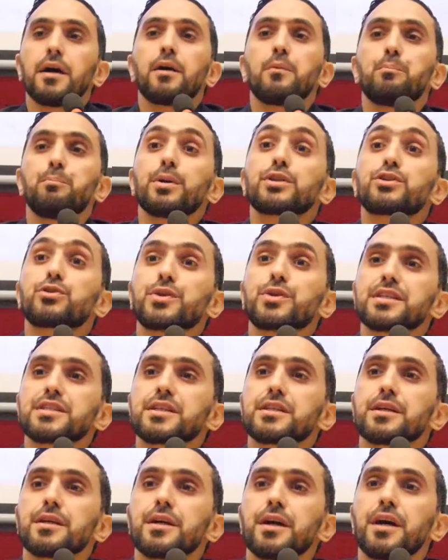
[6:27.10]
But there is
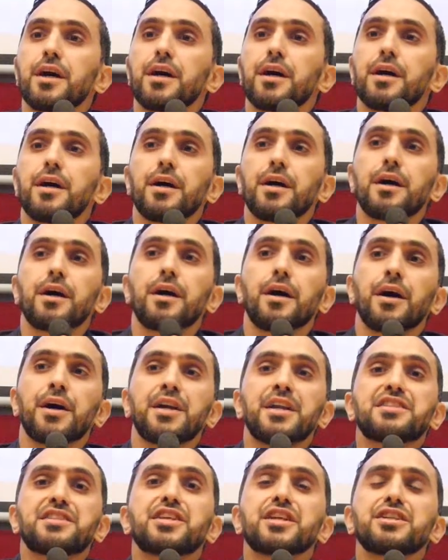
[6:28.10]

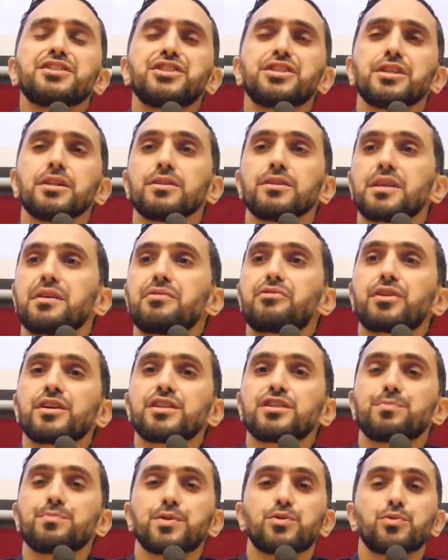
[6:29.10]
an essential
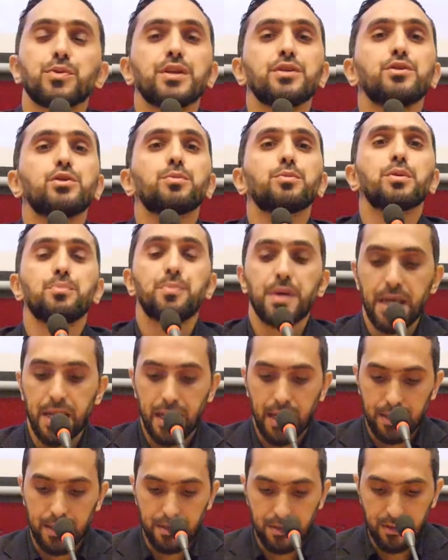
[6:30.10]
difference between human being
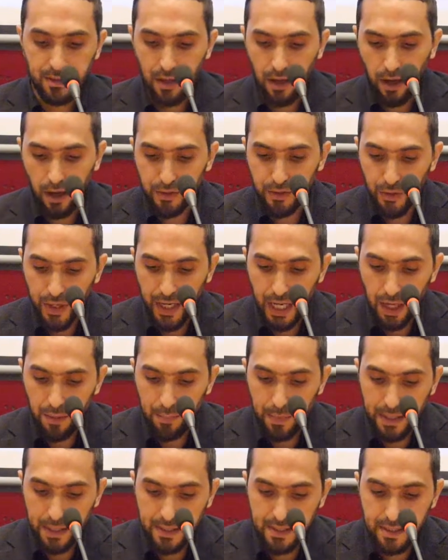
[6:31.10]
and the other
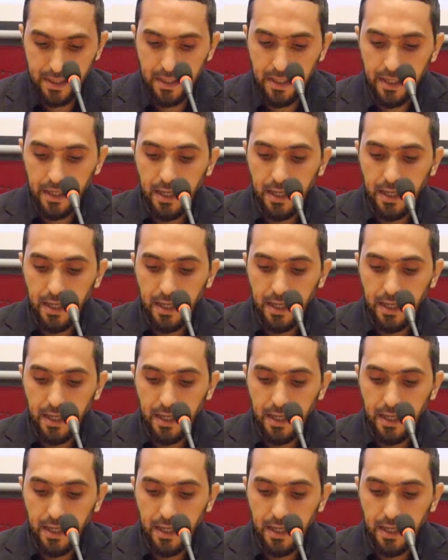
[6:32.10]
elements.